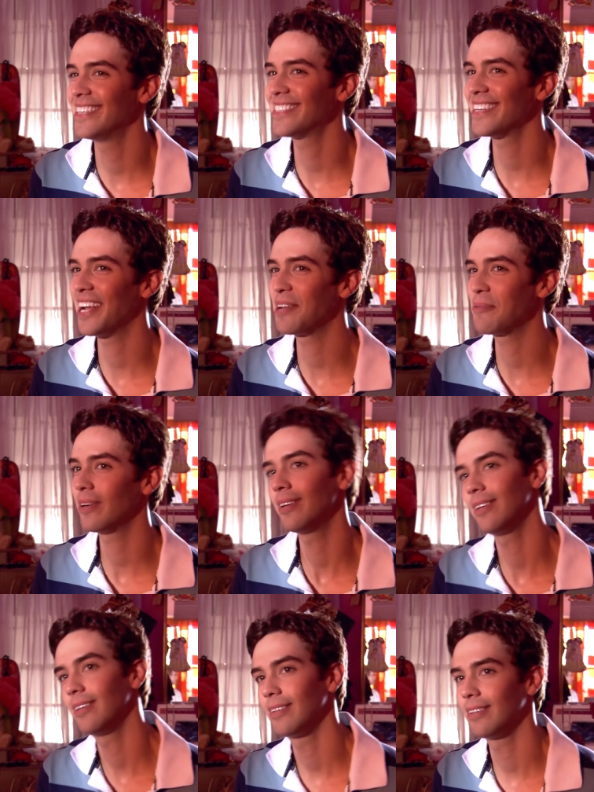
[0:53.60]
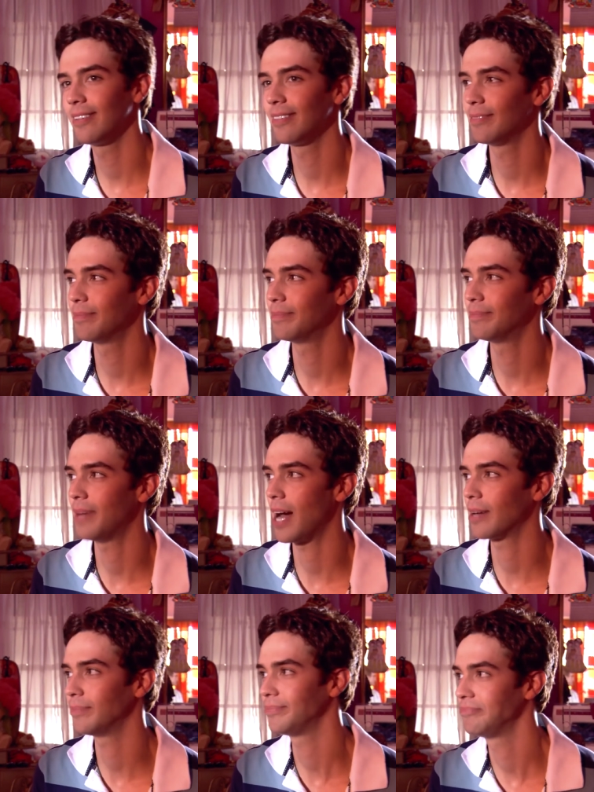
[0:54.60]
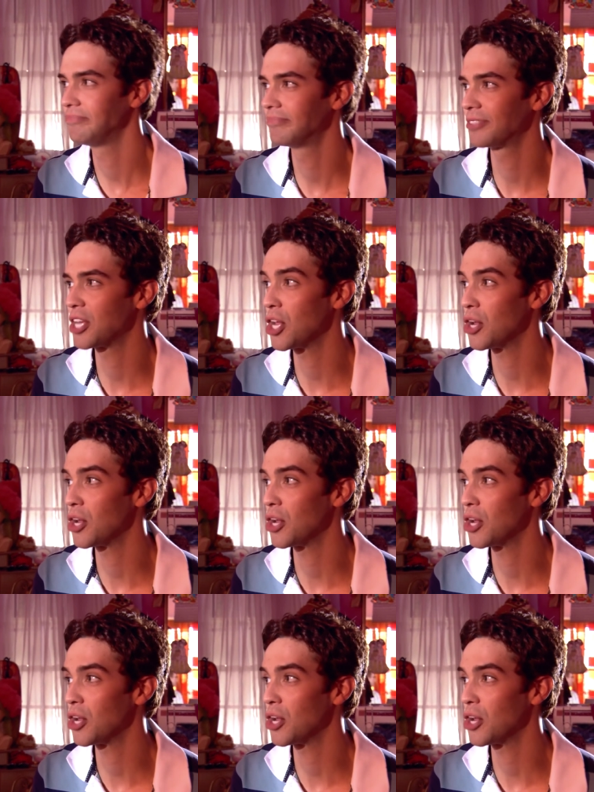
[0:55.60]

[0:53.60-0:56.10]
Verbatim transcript: me so much that it bothered me so